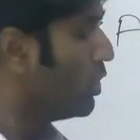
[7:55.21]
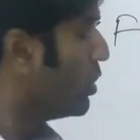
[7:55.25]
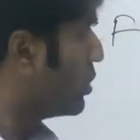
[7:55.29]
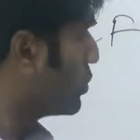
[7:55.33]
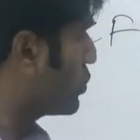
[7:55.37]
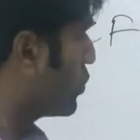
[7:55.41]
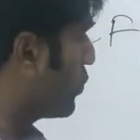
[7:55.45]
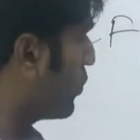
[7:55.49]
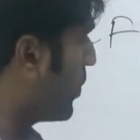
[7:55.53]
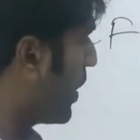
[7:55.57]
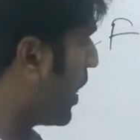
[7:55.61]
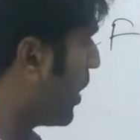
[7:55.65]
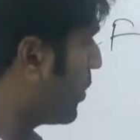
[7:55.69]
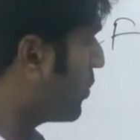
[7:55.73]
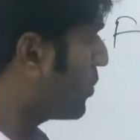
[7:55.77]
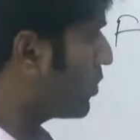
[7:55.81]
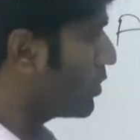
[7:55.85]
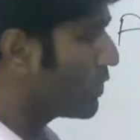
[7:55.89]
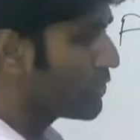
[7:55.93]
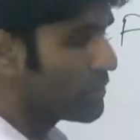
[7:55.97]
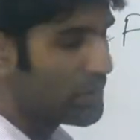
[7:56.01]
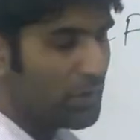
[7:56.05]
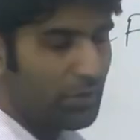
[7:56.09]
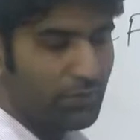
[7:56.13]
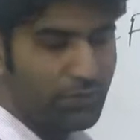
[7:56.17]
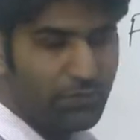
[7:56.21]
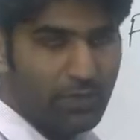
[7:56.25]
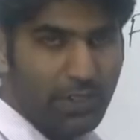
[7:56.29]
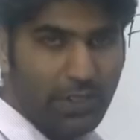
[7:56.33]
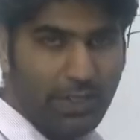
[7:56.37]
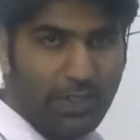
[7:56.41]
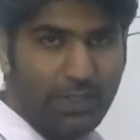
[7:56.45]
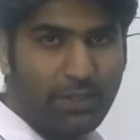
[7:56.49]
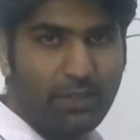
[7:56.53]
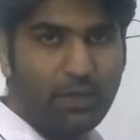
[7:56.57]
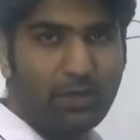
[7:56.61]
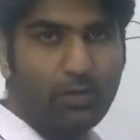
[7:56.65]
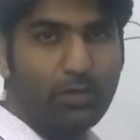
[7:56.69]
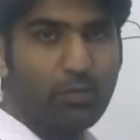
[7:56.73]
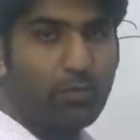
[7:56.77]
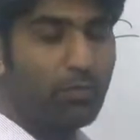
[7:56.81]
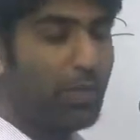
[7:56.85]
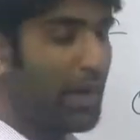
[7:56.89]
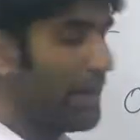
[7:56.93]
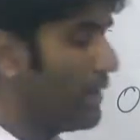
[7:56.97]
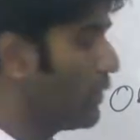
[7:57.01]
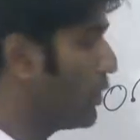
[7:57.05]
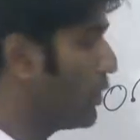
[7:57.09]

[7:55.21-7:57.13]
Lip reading: so we have to shift it by